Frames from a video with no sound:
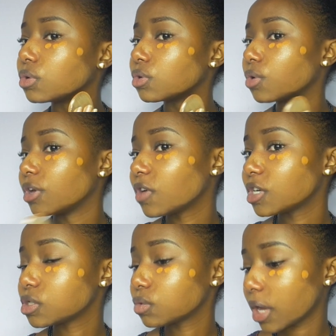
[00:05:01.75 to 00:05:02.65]
No, if
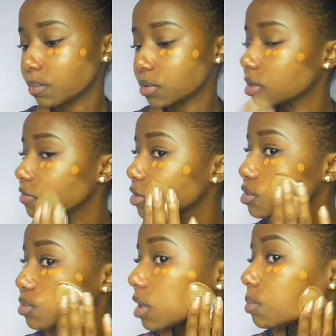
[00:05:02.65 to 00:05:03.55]
I swipe, see if
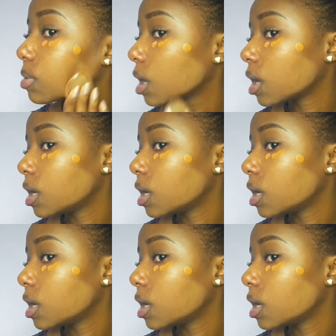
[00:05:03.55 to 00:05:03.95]
I swipe,